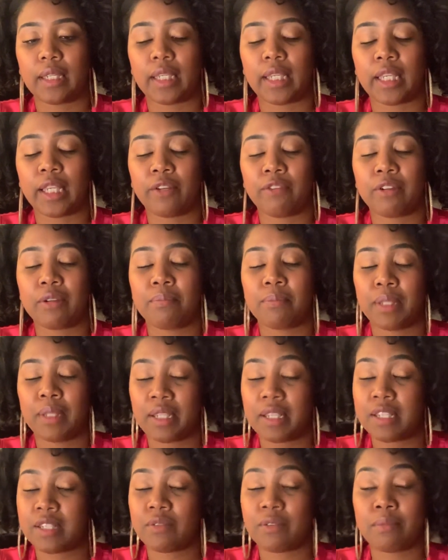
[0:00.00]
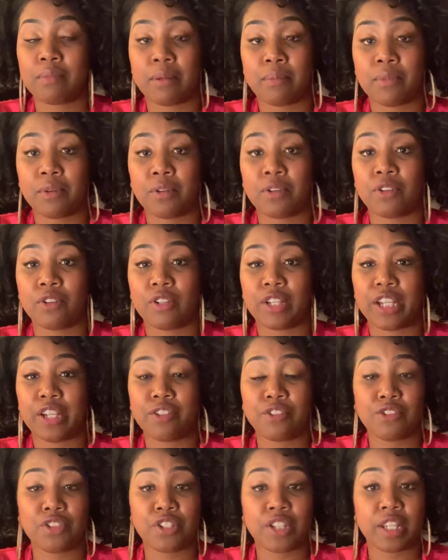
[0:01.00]
And please remember,
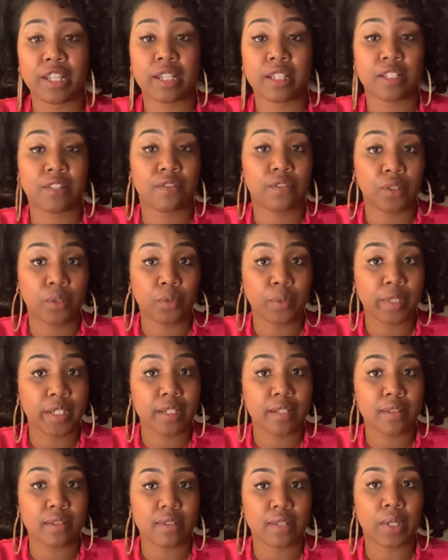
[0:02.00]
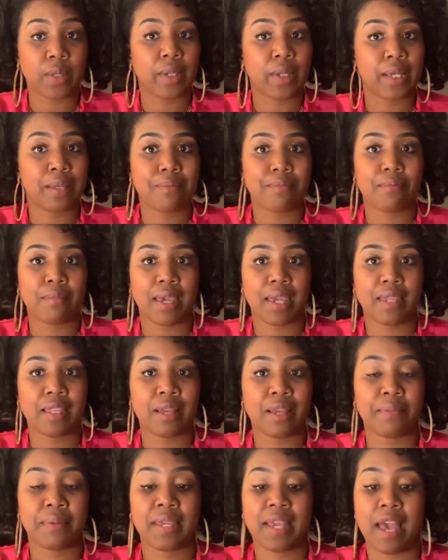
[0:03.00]
energy is fluid, so it may
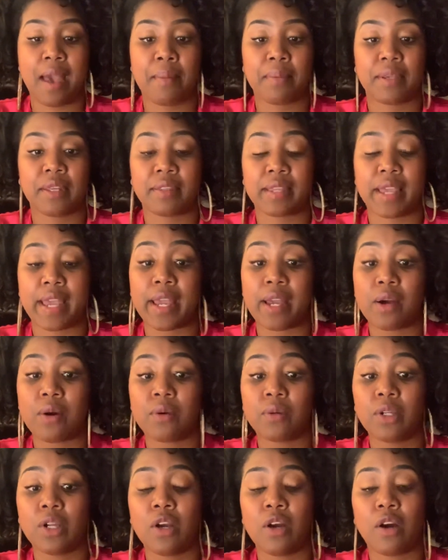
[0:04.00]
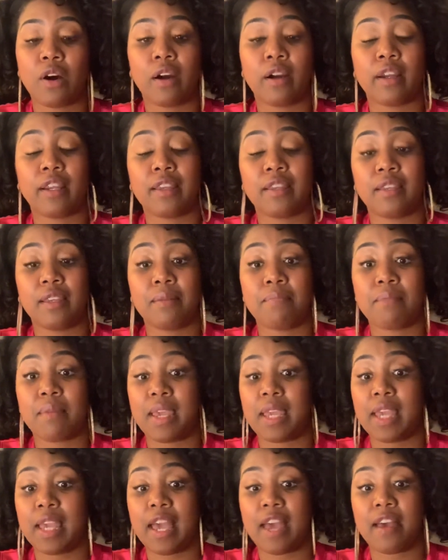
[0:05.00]
not be happening now, or it
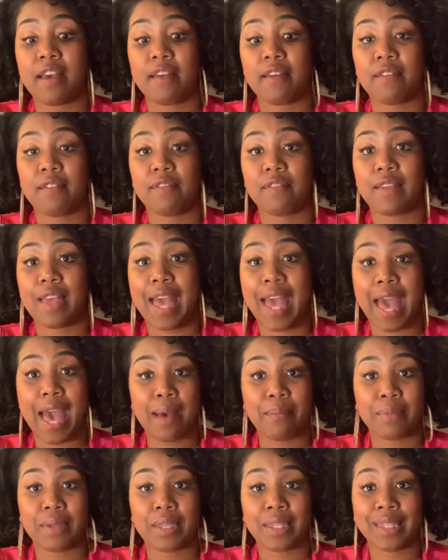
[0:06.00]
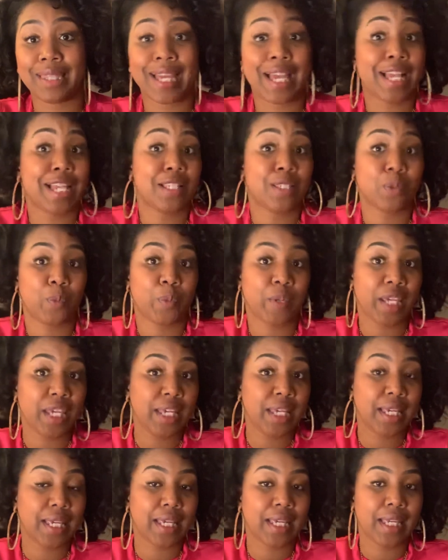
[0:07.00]
may have happened last
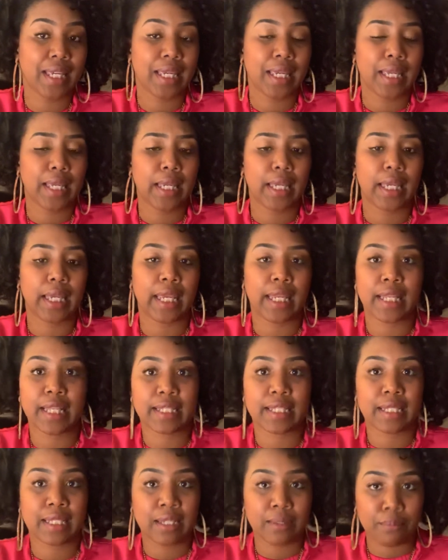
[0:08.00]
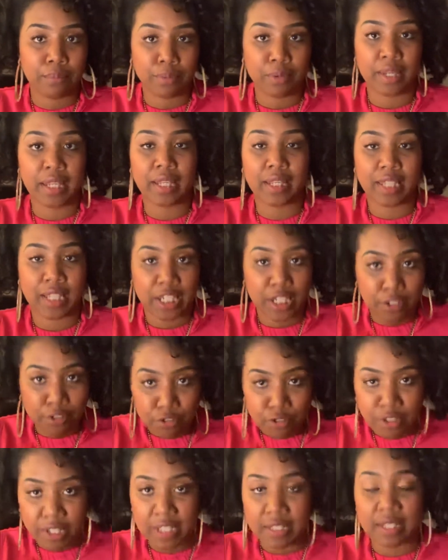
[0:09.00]
week, and the
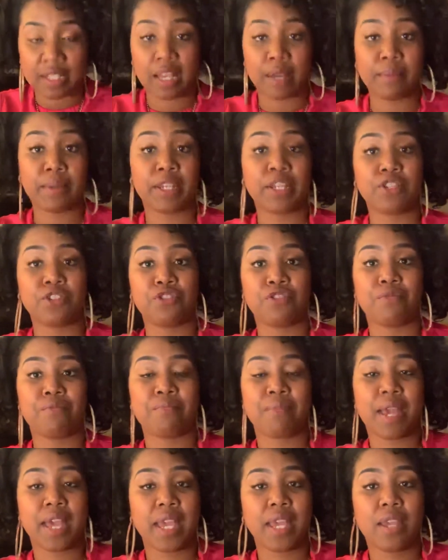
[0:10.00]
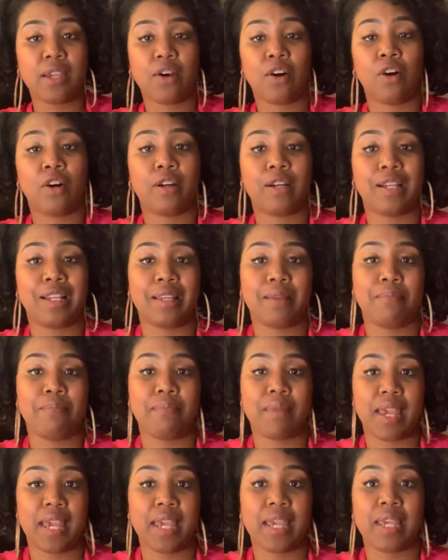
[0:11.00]
energy is coming into May, or it
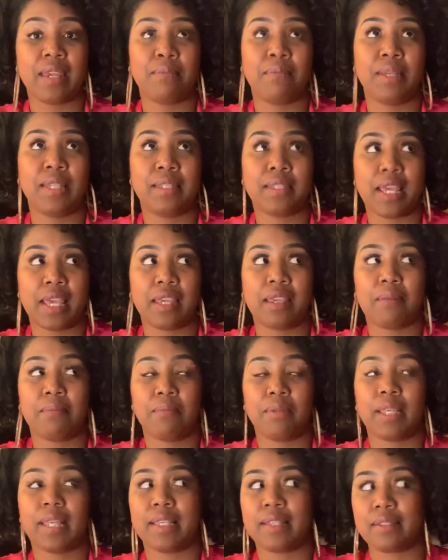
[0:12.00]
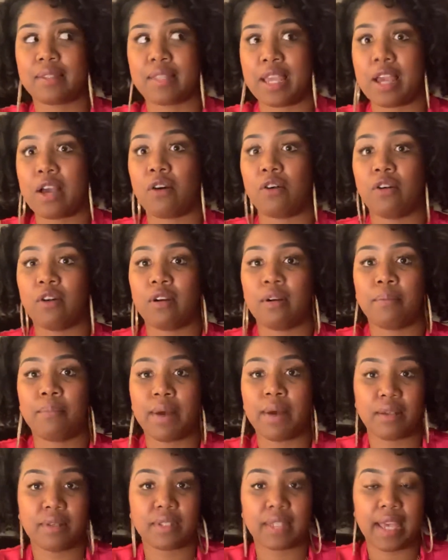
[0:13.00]
may be taking place now or
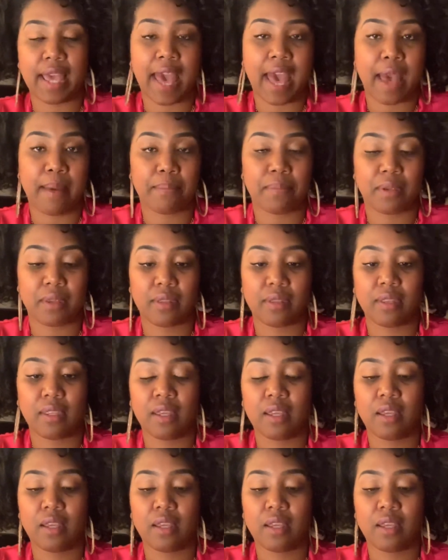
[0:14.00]
about to happen.